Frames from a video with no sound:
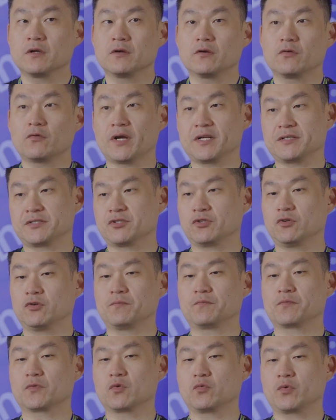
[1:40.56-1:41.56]
Right,
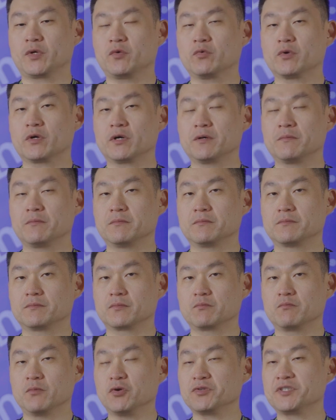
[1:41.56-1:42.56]
so we were
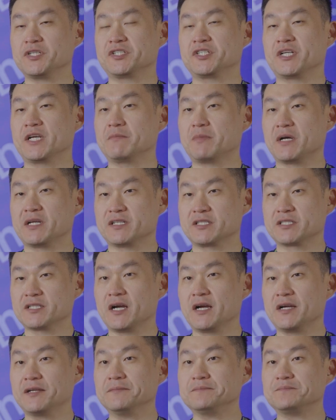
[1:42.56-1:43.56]
multi-chain by
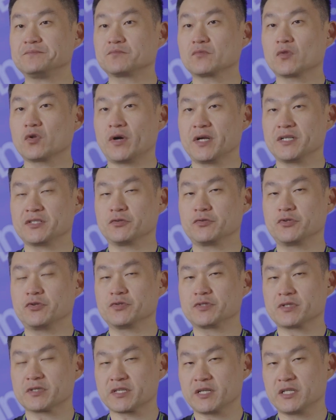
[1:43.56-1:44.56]
design, right? So
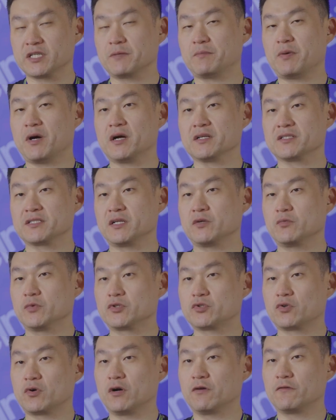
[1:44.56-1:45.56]
users can deposit and
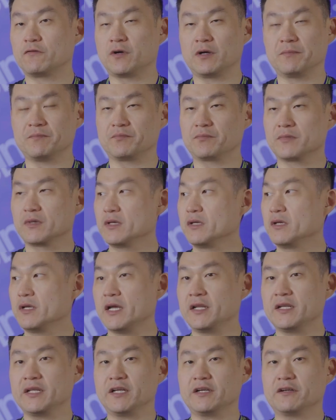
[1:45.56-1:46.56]
withdraw from
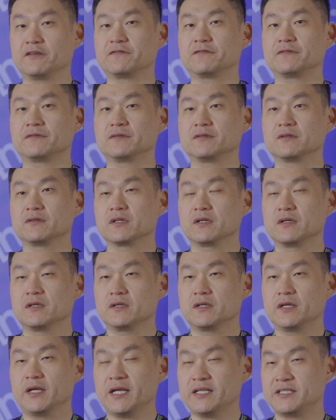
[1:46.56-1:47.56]
any of
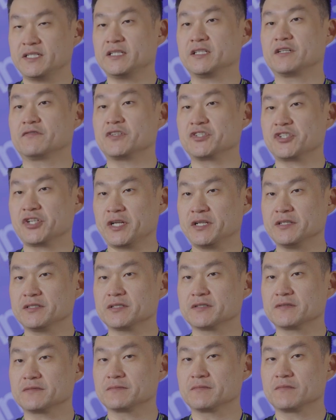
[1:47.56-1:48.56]
18 different
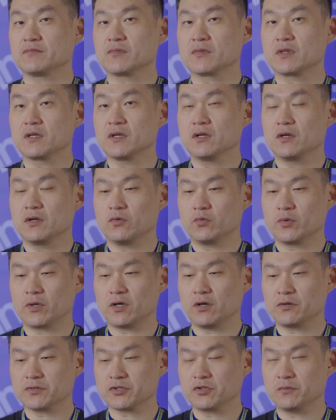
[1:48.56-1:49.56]
chains.
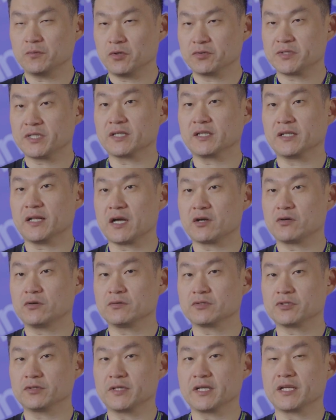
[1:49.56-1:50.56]
We're also
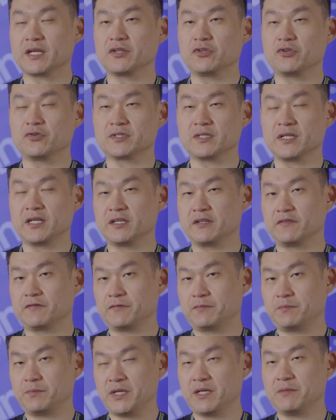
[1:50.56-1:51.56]
multi-collateral, so they can use
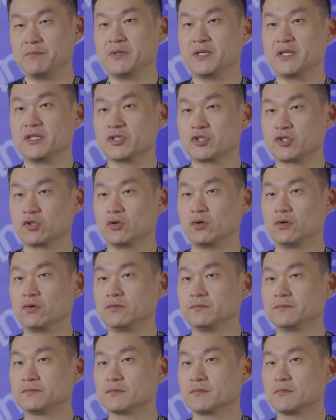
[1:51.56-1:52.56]
native BNB,
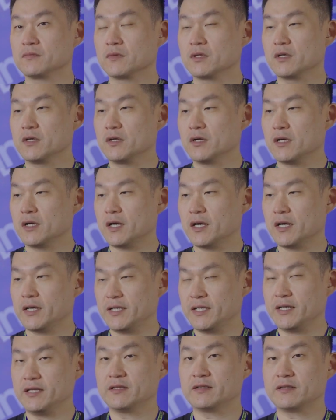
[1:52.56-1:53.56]
Sol,
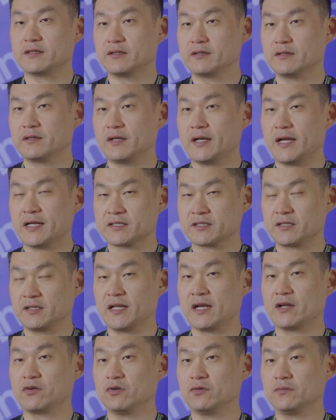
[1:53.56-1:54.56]
ETH as
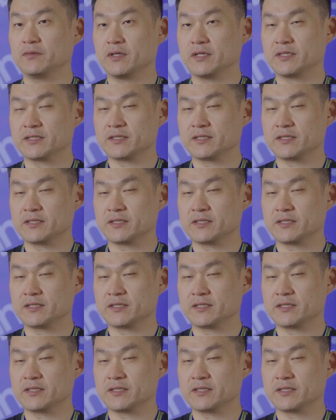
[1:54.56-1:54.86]
collateral,